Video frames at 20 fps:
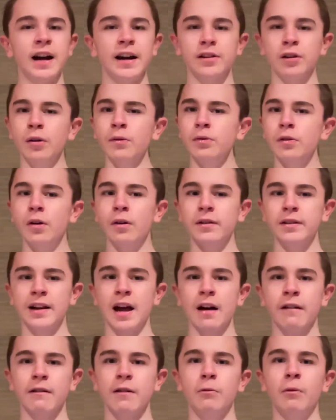I don't know
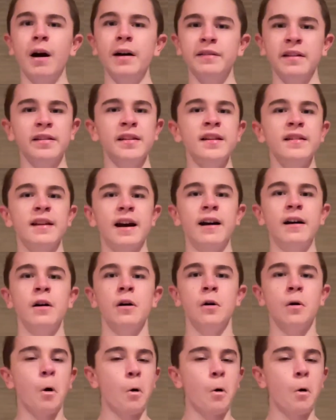exactly why they did that,